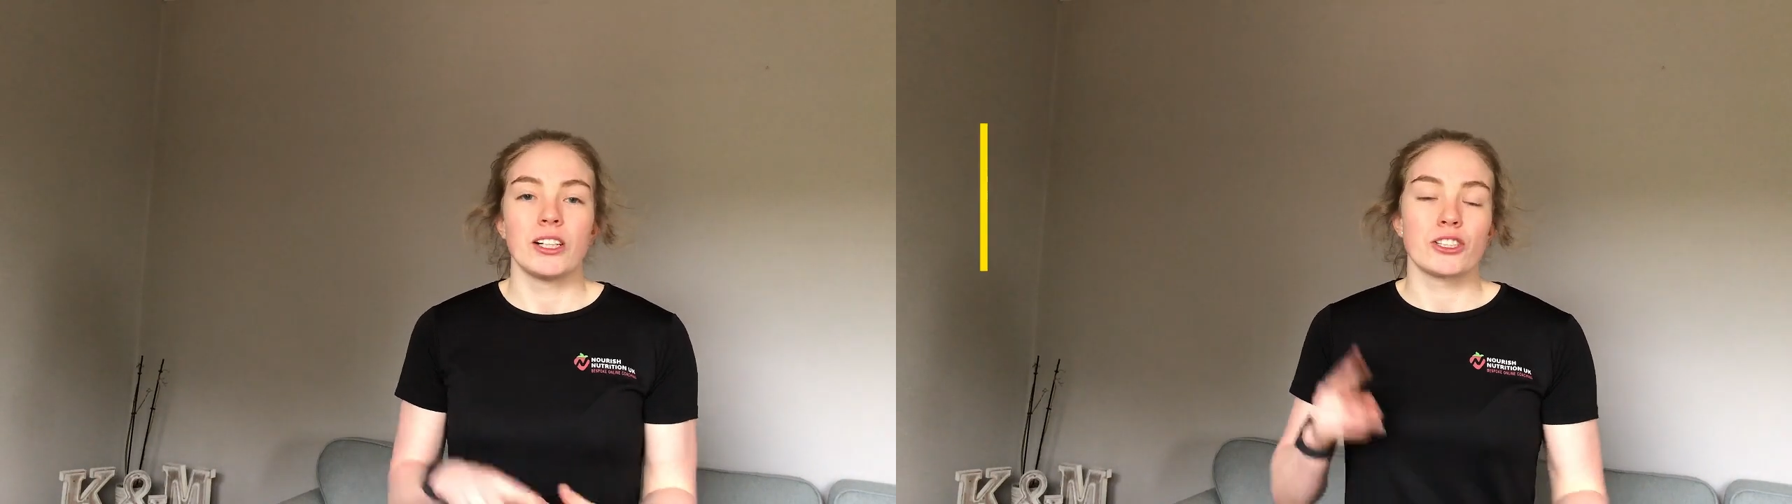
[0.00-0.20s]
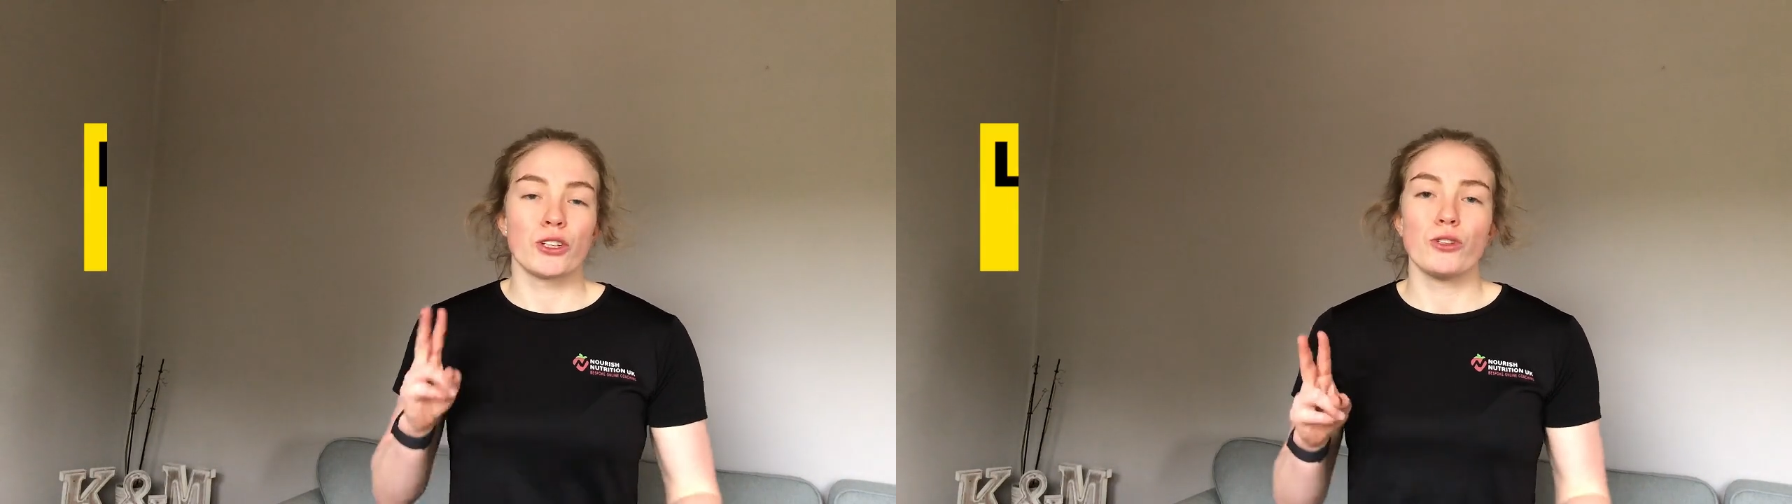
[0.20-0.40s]

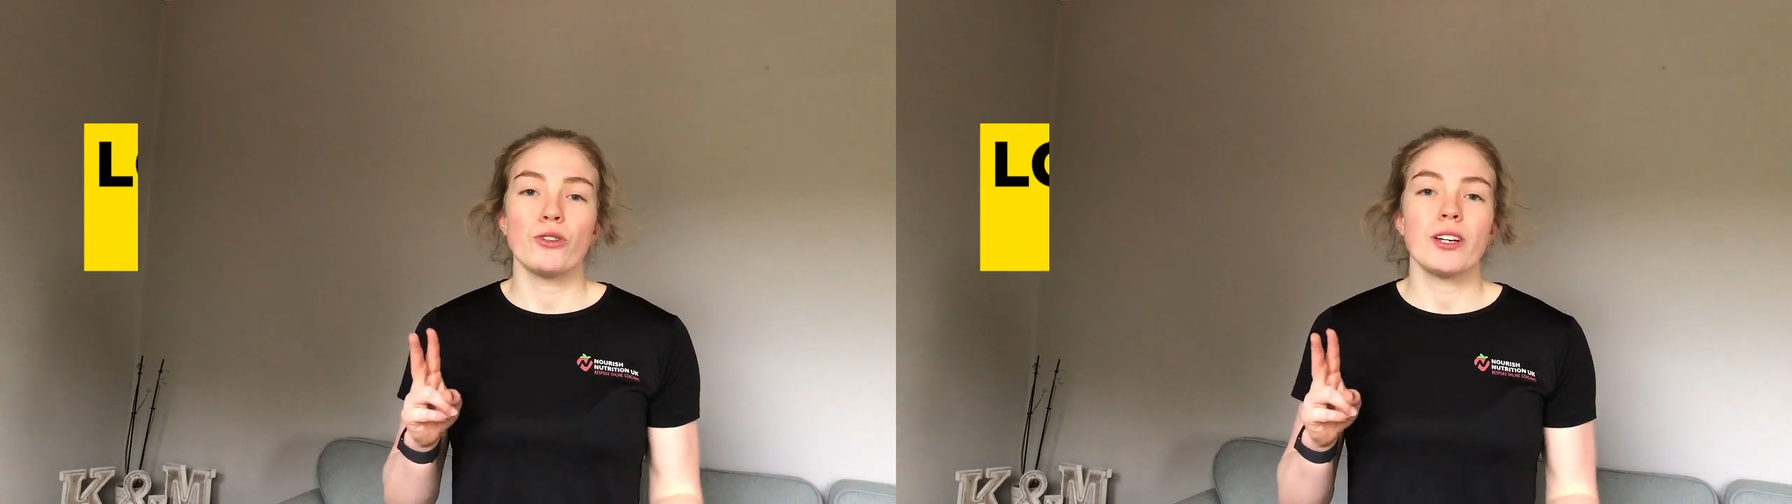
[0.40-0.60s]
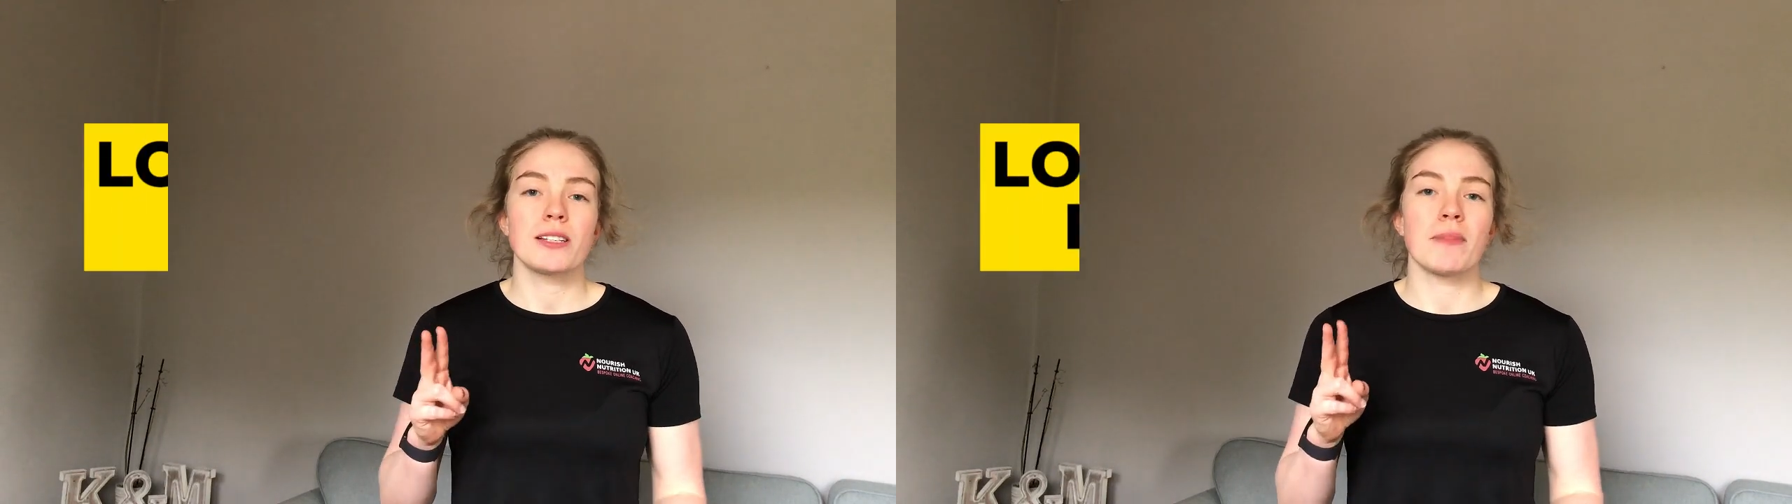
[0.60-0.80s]
Two
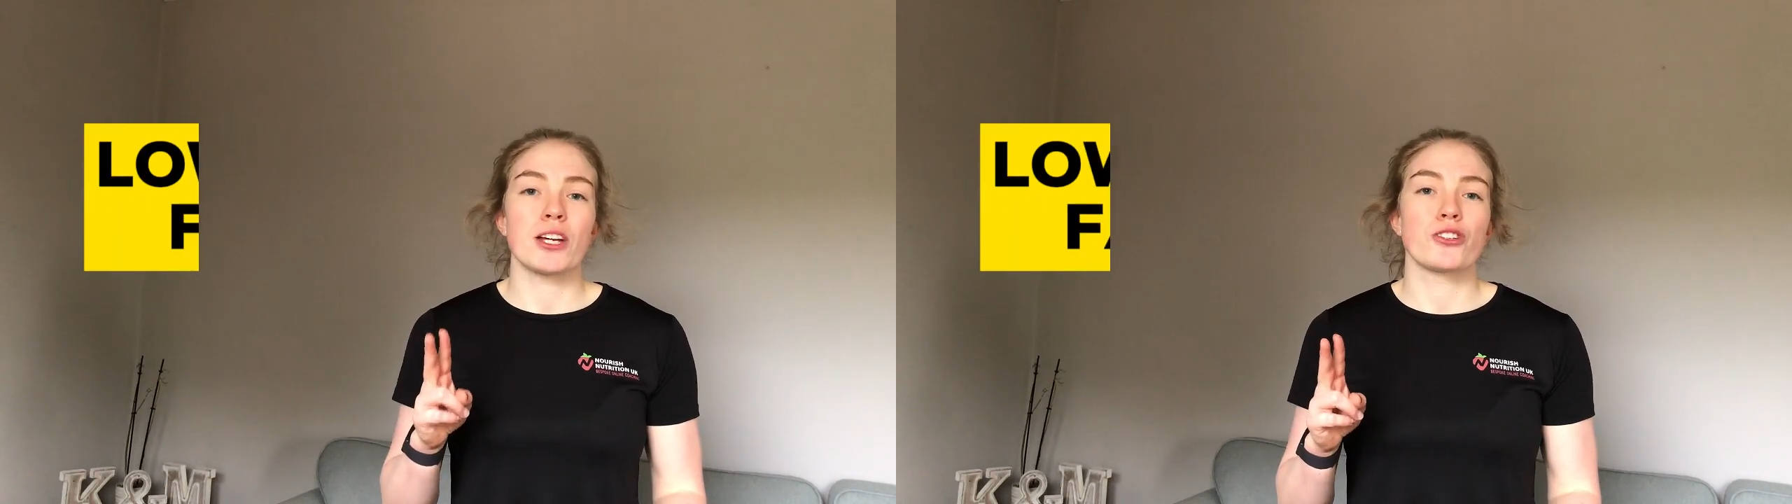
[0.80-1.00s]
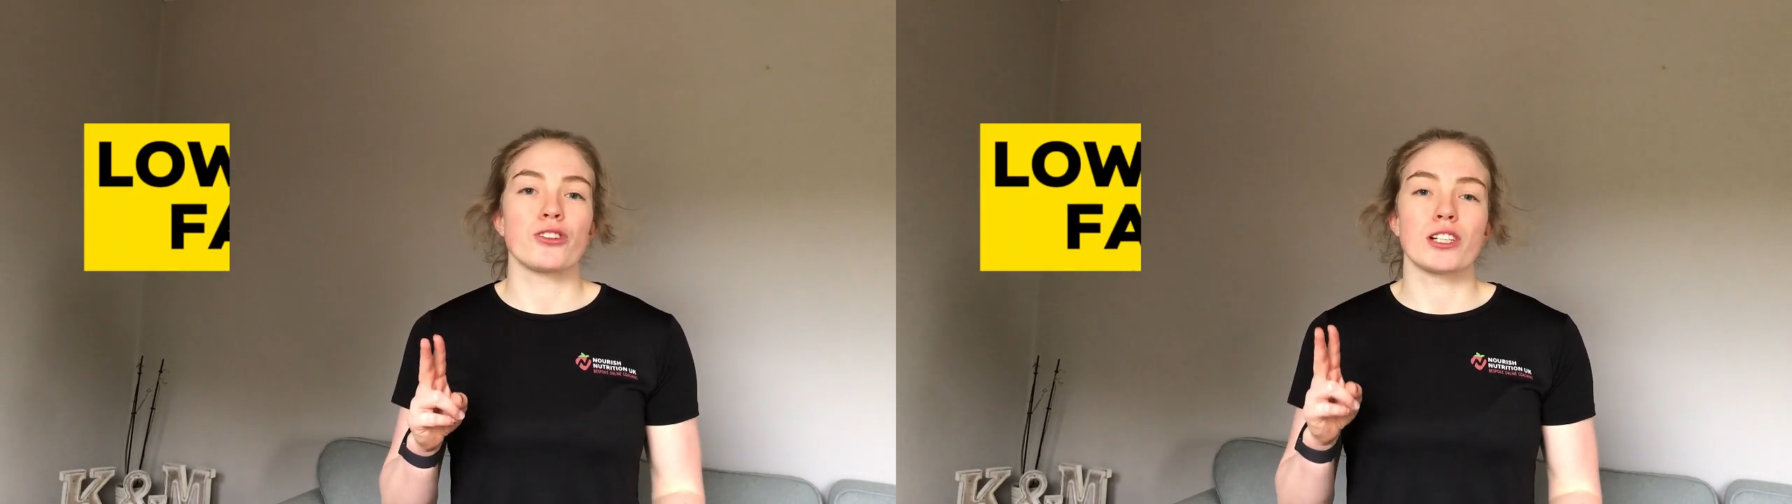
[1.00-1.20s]
is make
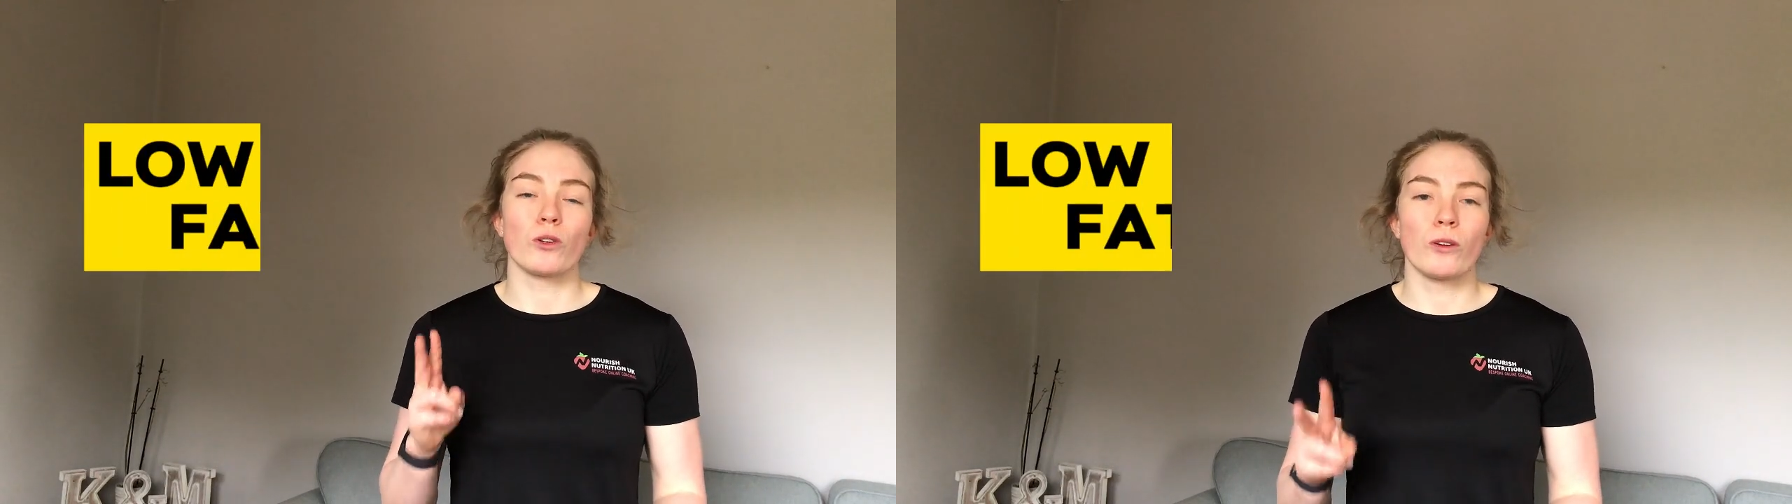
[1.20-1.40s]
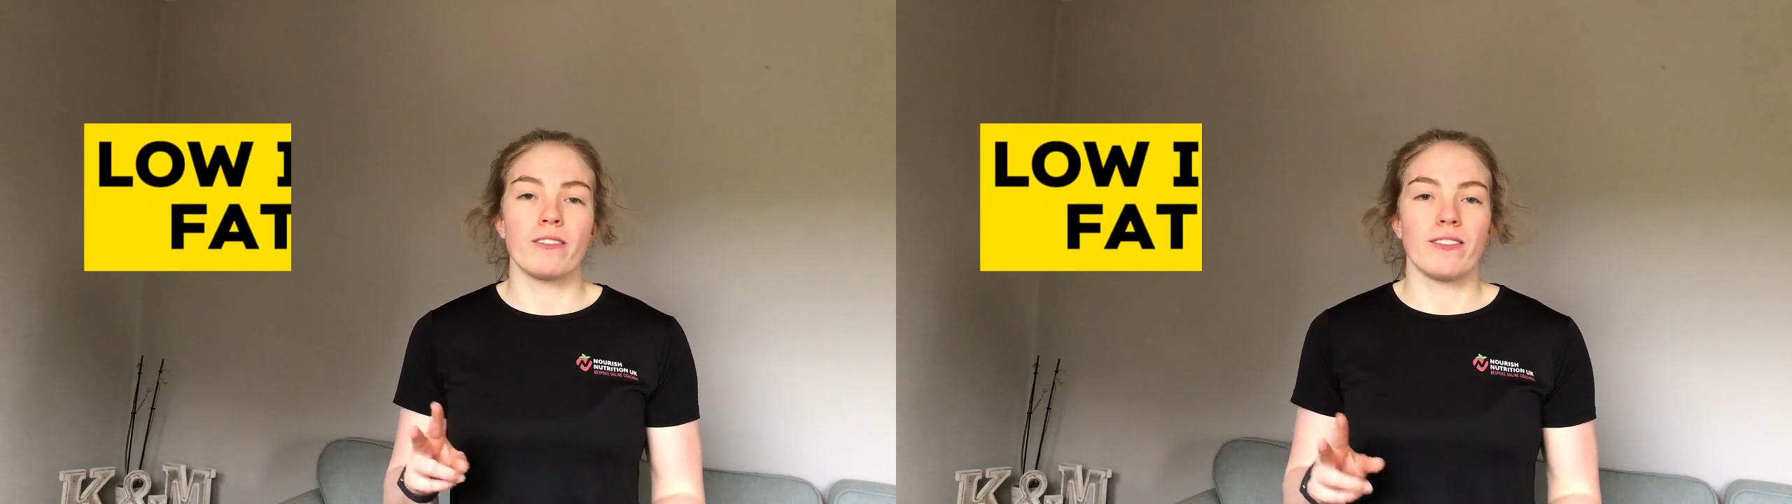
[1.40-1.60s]
sure it's
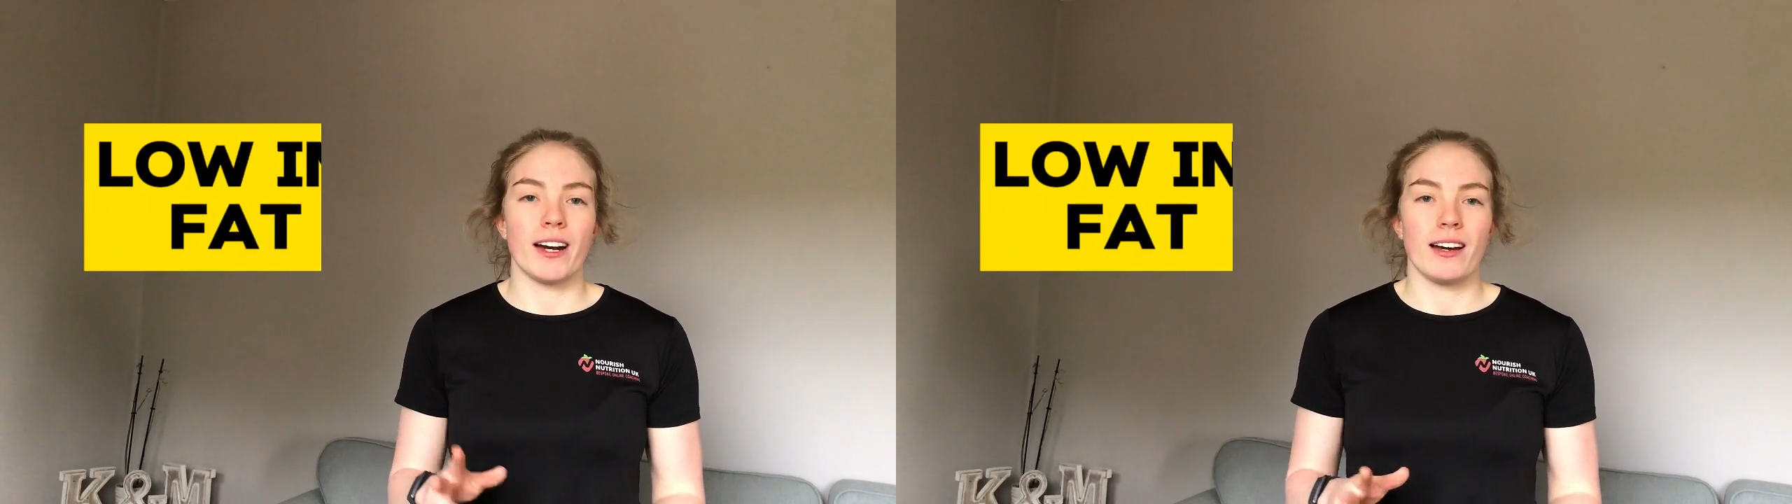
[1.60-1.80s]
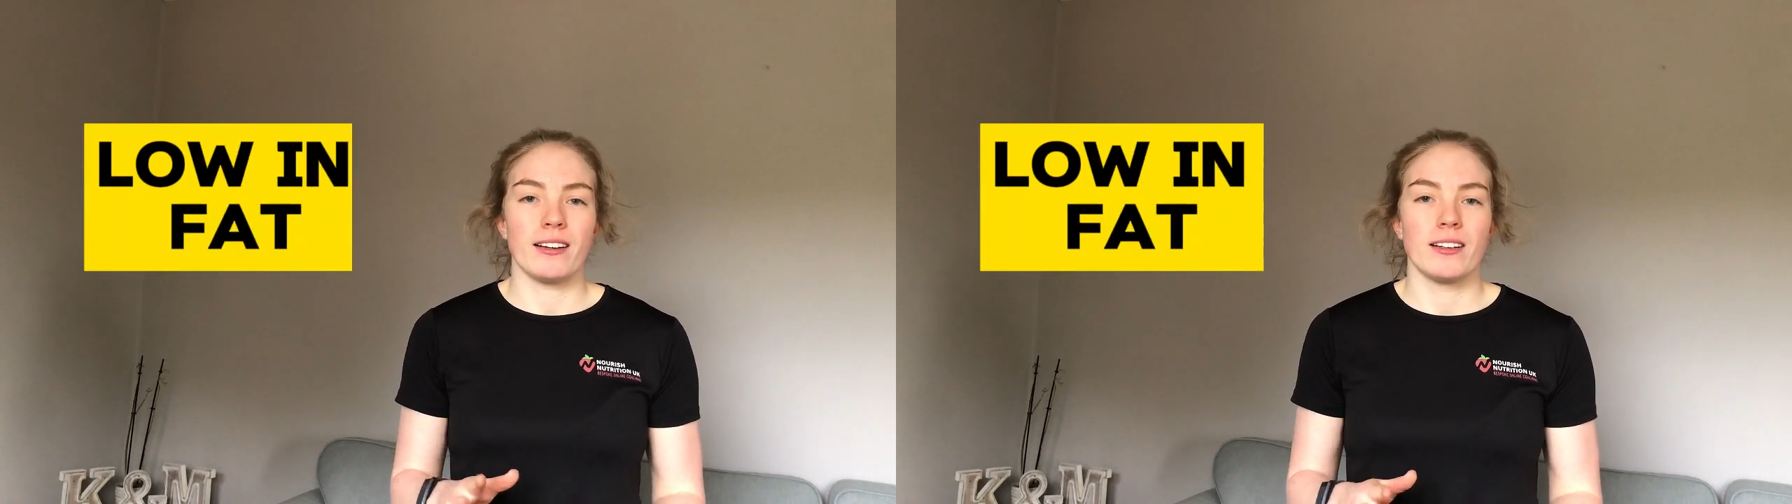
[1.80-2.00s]
low in fat.